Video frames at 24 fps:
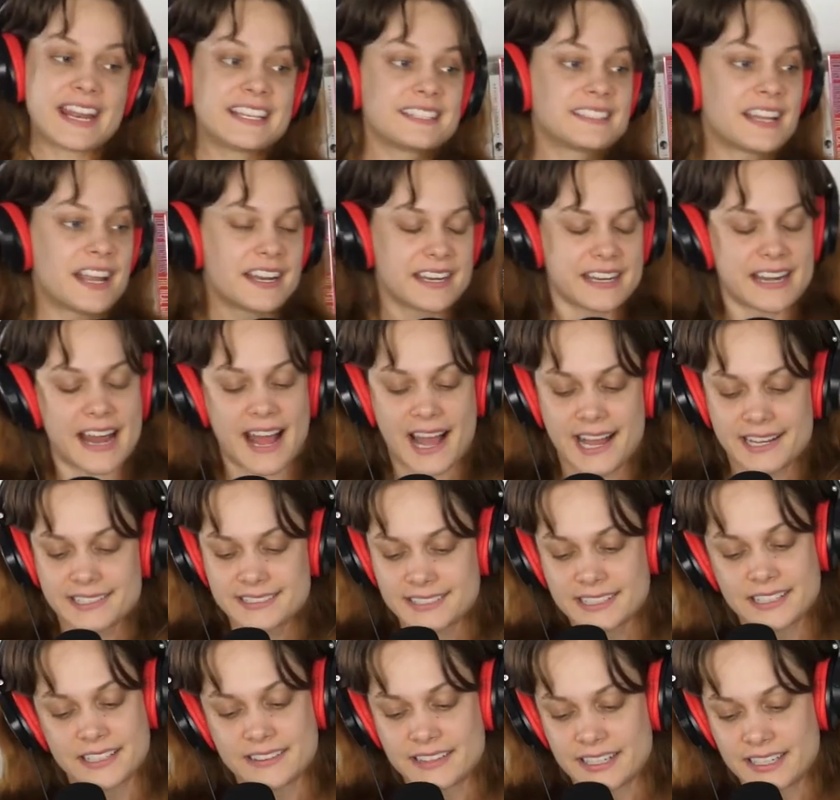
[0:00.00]
that is not an
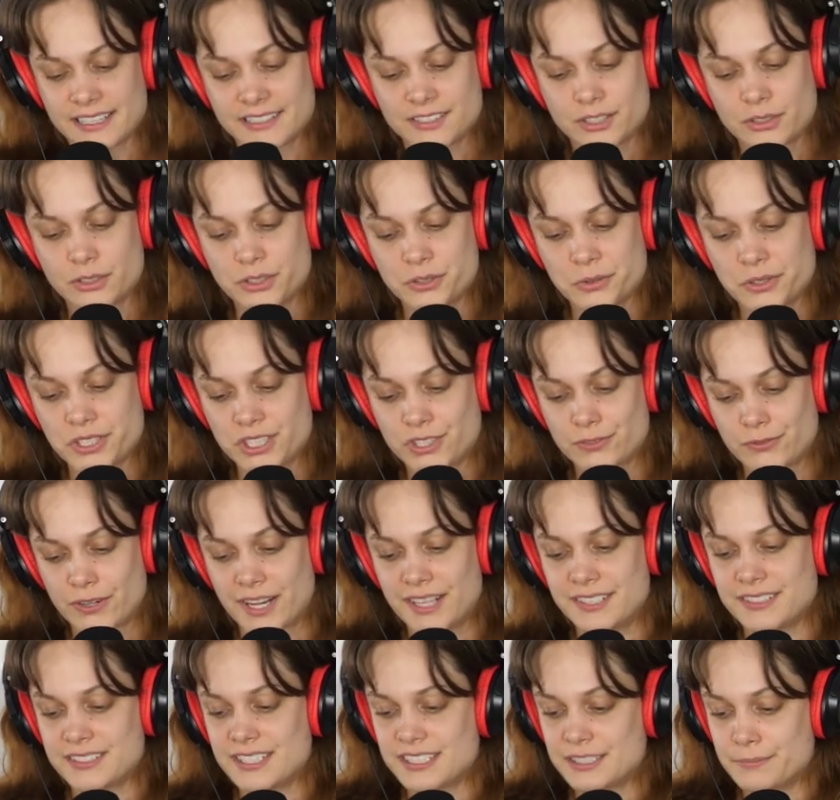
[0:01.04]
accident that he's so close with his
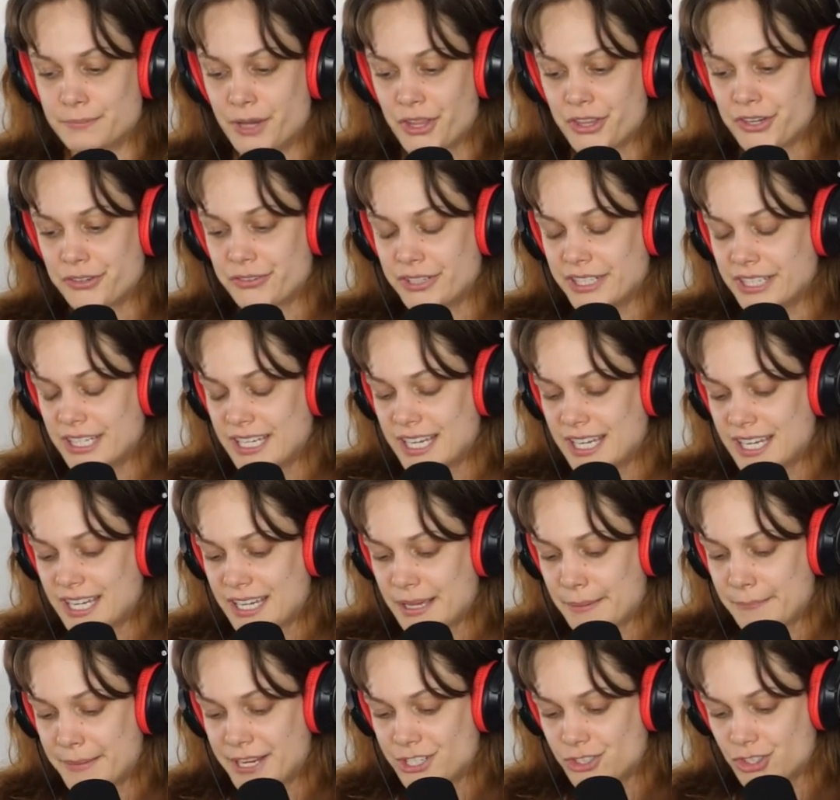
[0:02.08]
friends. His mother
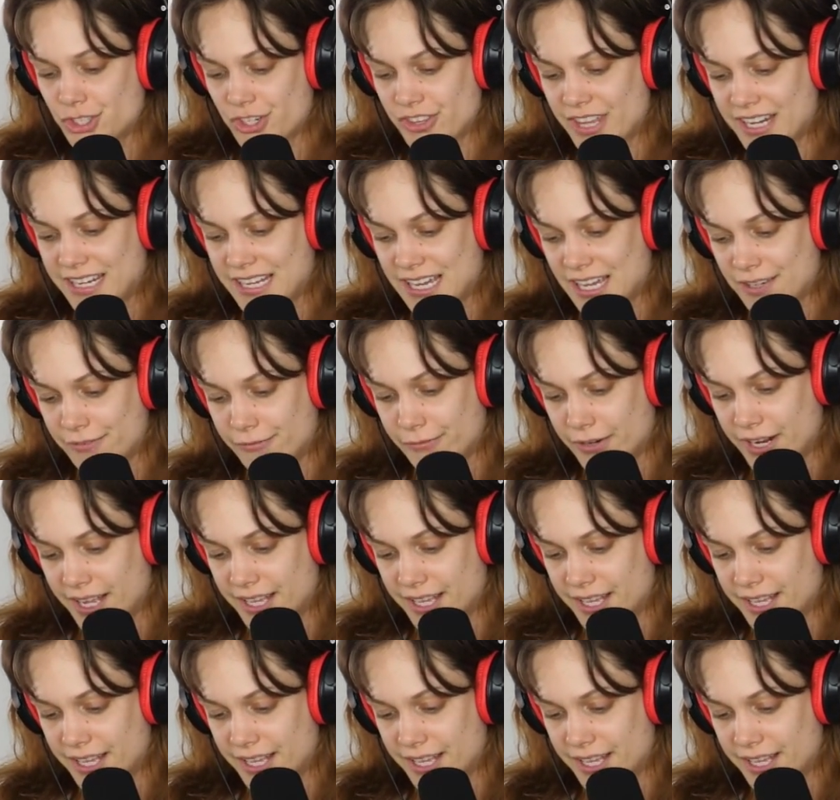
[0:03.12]
really made sure that he had